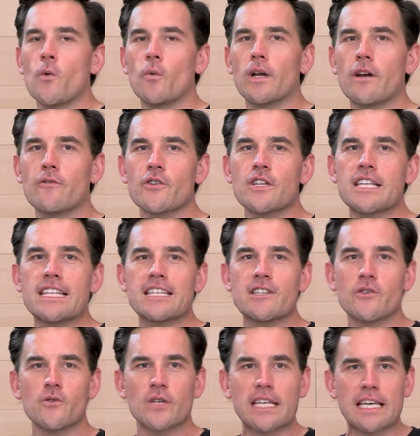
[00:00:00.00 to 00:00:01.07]
Whatever you need to
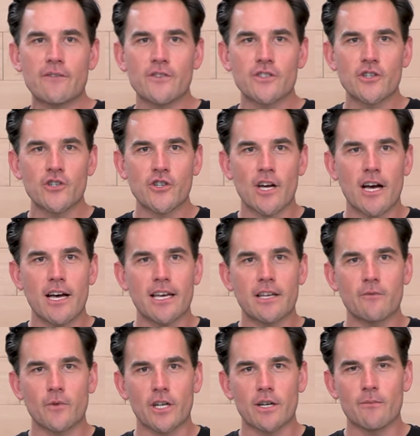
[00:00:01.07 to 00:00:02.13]
do, give us a shot,
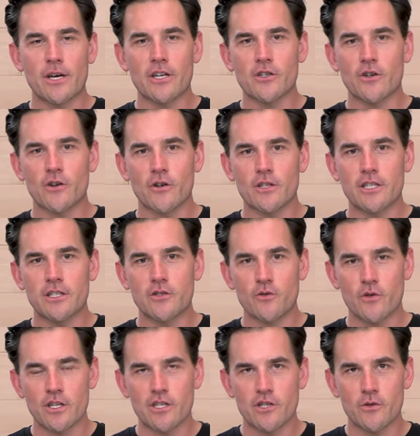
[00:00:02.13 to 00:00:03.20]
and we're going to make sure to
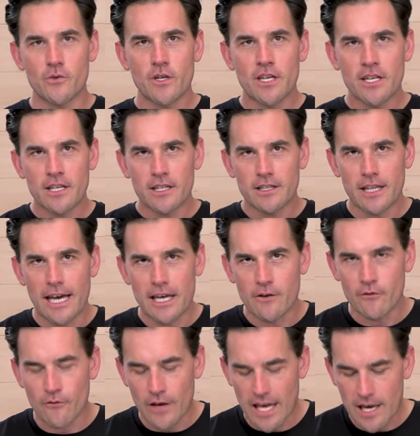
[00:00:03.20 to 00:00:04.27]
treat you like
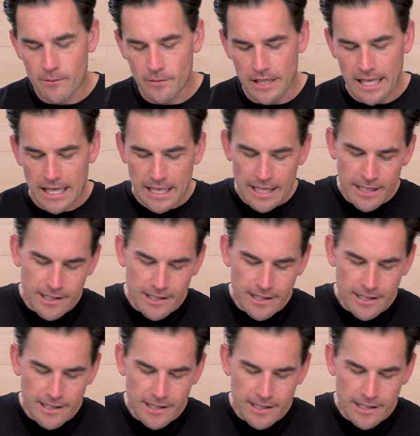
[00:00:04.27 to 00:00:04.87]
family.